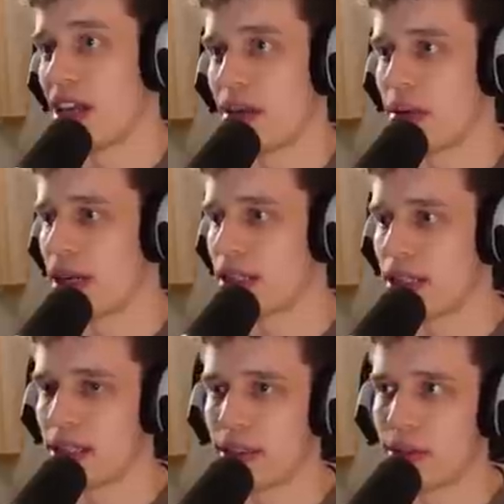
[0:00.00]
yeah, it might actually
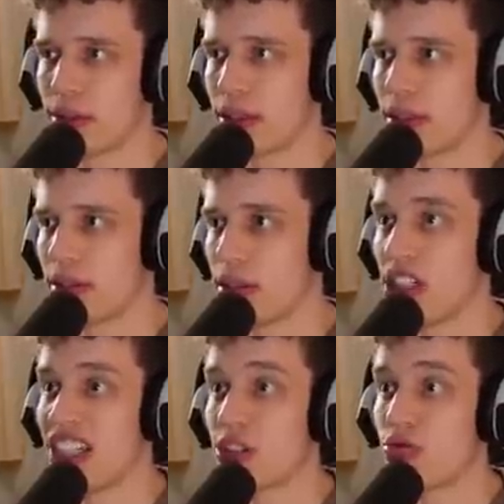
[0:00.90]
still work.
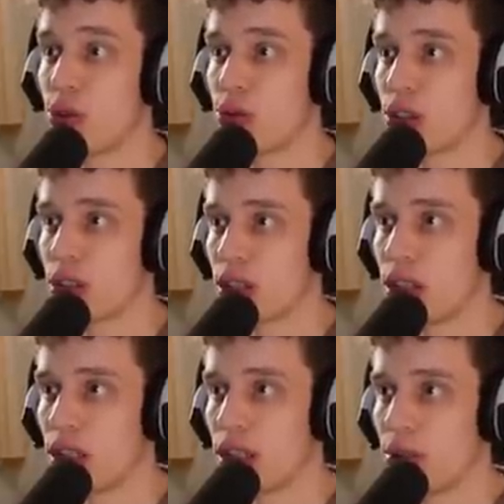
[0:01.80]
He has roaches.
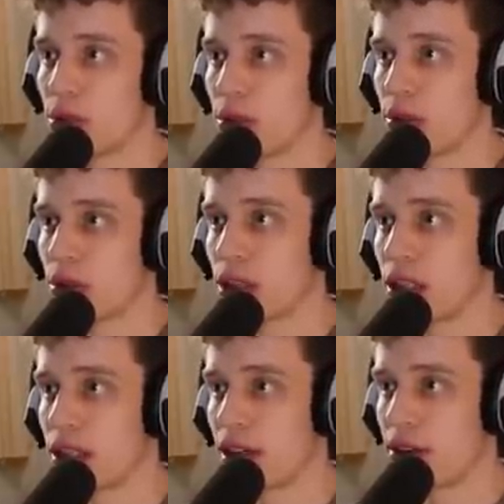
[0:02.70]
Could be worst case
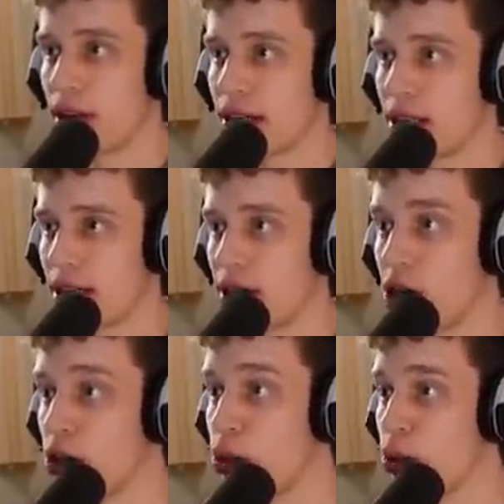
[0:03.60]
scenario, actually.
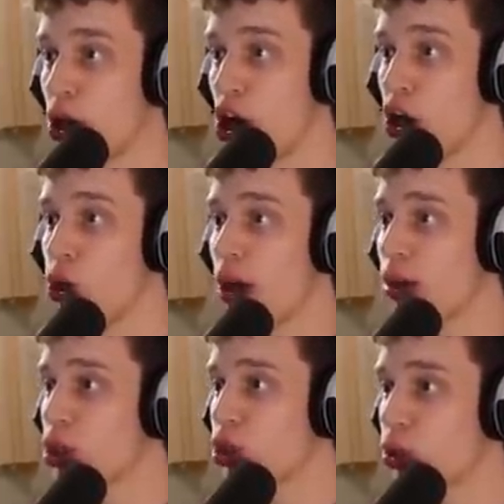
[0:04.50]
Dude, look how
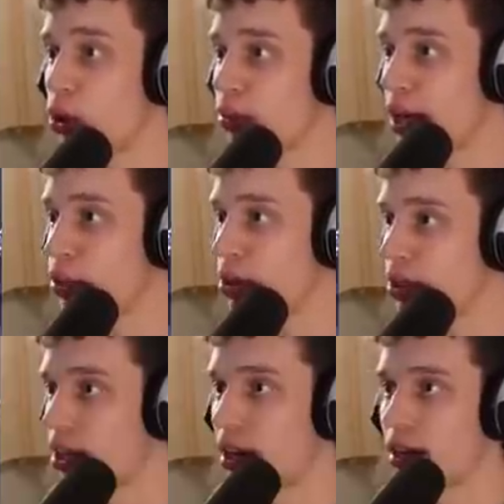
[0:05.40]
strong my
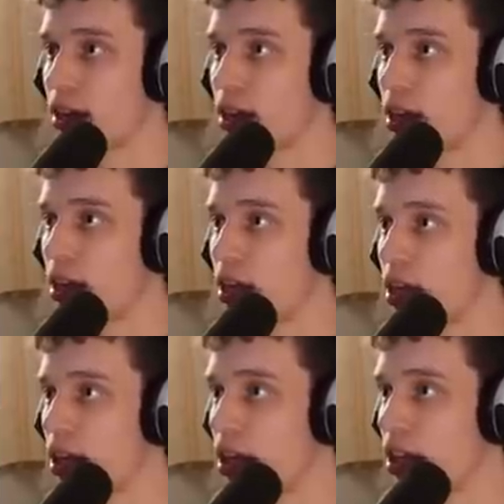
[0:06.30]
units are.
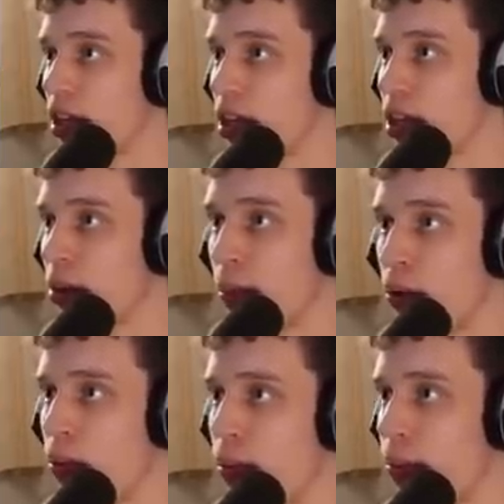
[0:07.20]

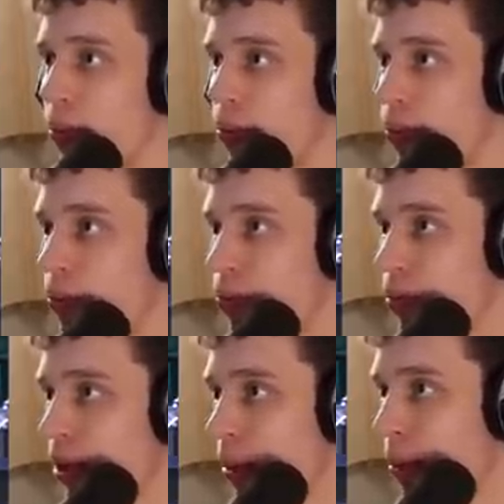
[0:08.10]
Boom.
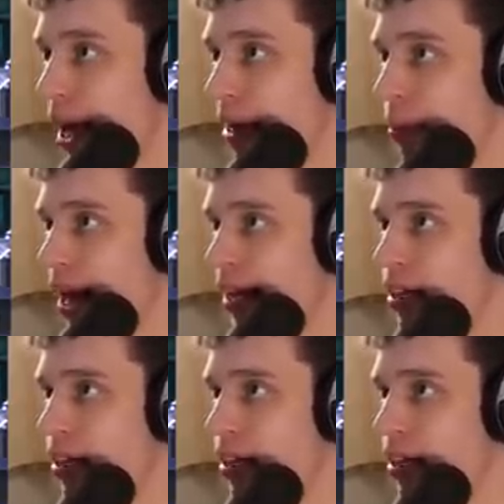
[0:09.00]
Bang, bang,